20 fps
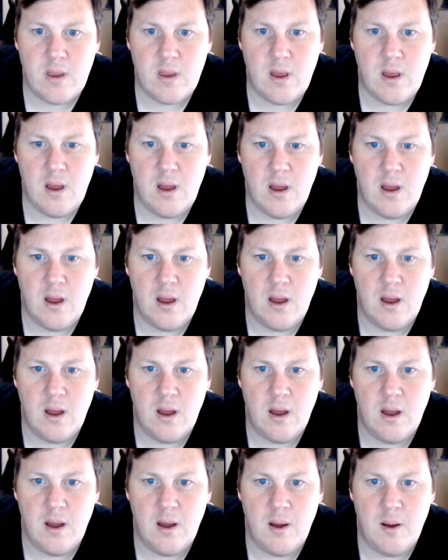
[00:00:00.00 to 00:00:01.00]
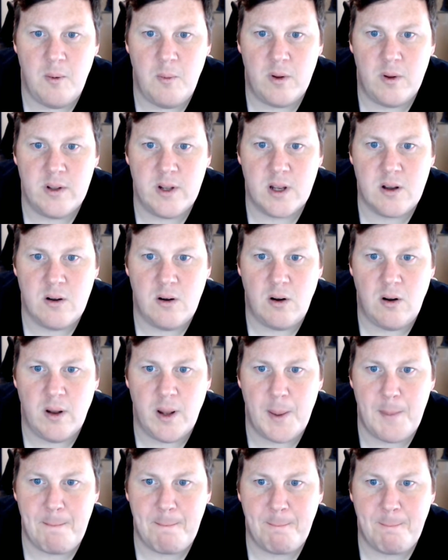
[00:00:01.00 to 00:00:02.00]
what do they call
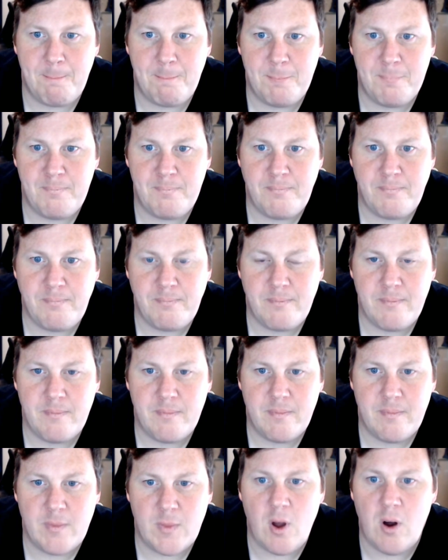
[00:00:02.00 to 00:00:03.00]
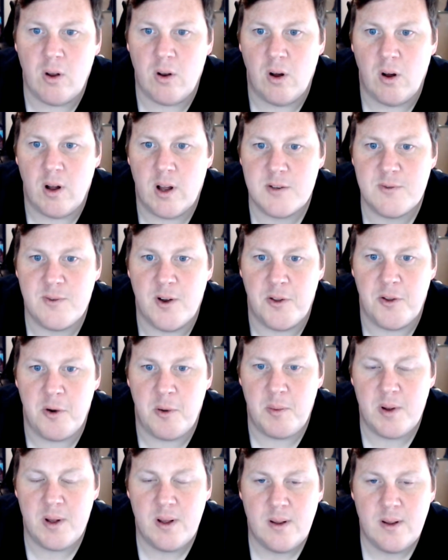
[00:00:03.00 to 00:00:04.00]
it? Oh no, that's further
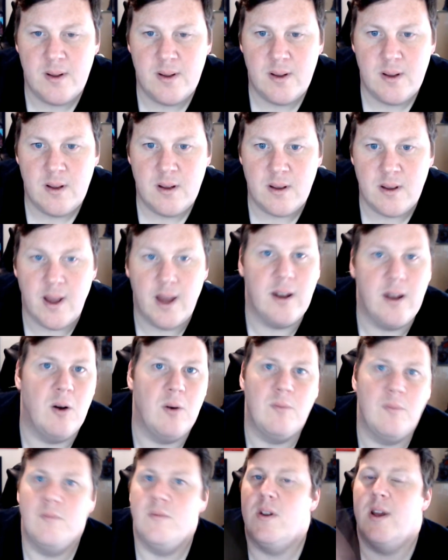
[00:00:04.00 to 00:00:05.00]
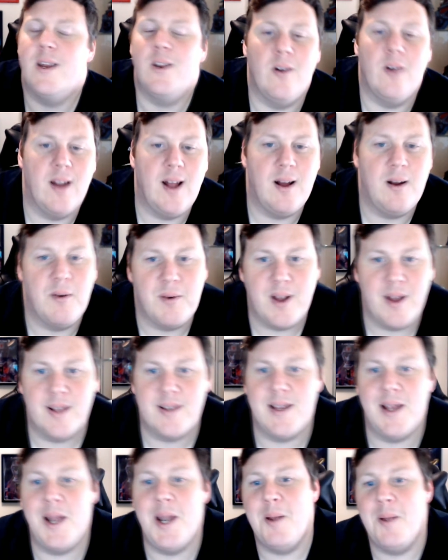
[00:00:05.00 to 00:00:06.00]
up. Yeah, no, ignore that, I'll get
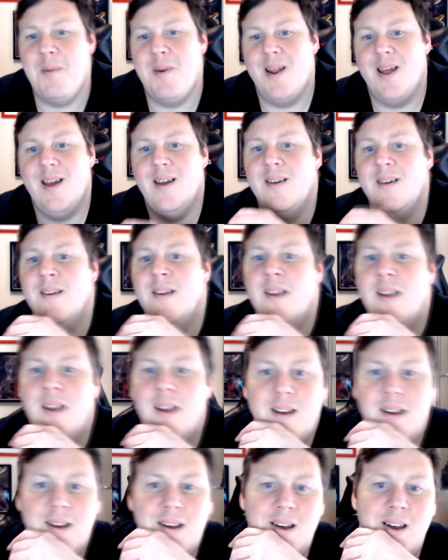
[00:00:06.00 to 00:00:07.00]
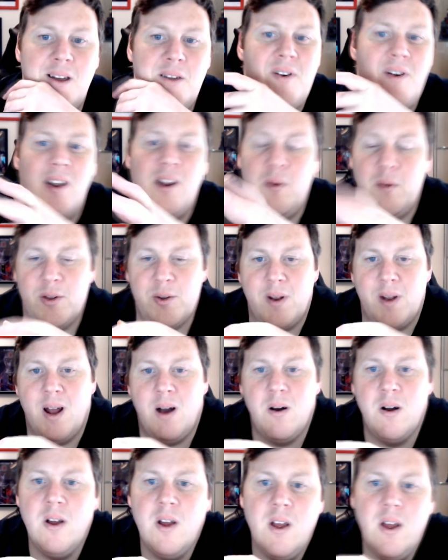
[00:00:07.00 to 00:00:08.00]
to that in a minute. In fact, no, we'll do it
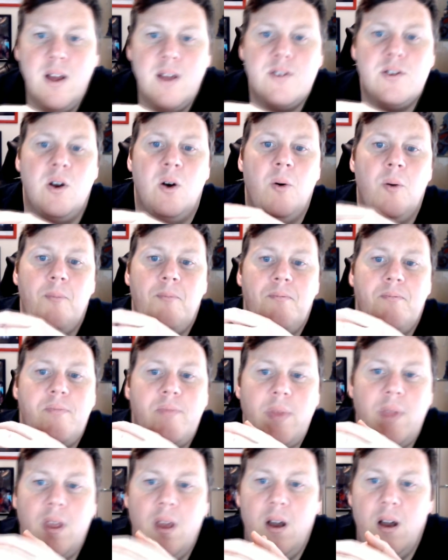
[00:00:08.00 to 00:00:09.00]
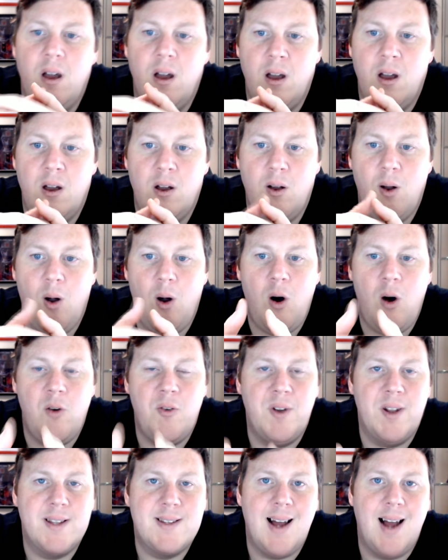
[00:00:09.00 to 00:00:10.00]
now. So,
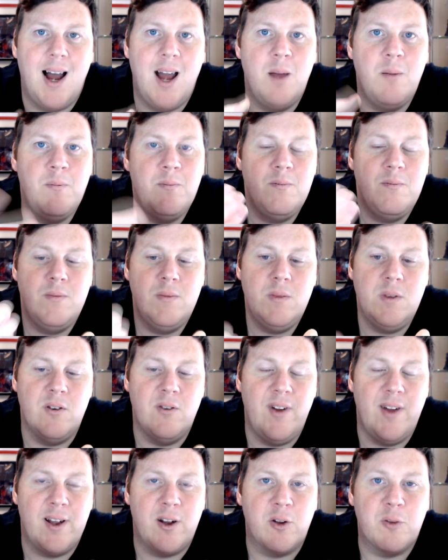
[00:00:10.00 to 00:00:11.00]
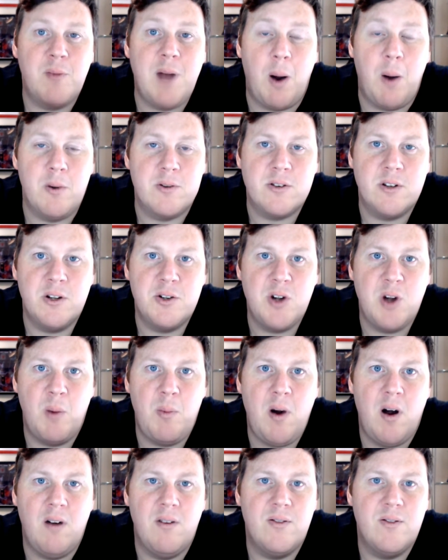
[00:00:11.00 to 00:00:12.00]
over the time, your vehicle's power is going to
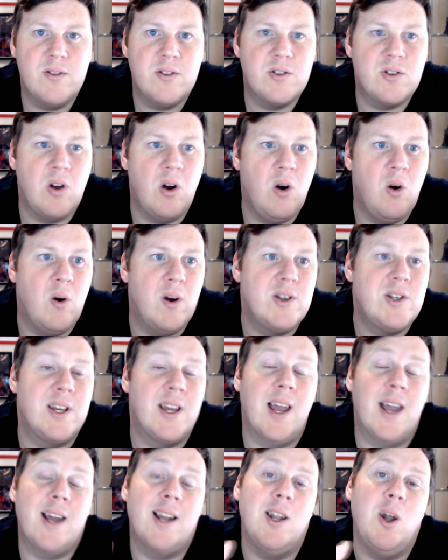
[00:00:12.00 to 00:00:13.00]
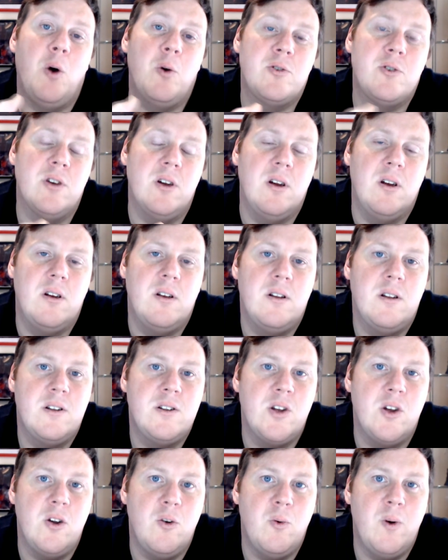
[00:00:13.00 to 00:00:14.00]
drop off, so as you get closer
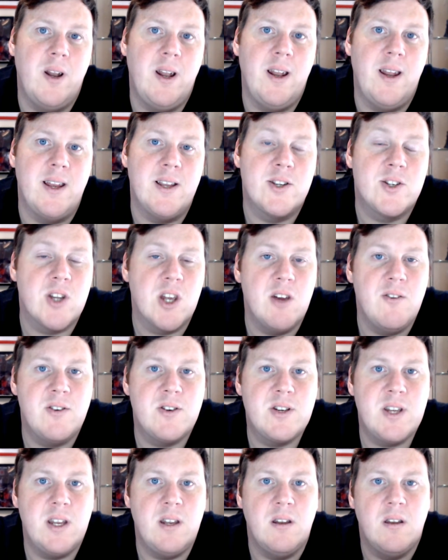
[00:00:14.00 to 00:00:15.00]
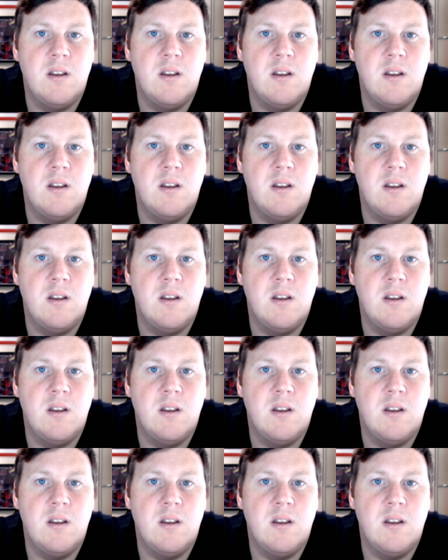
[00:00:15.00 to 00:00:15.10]
to when it needs servicing,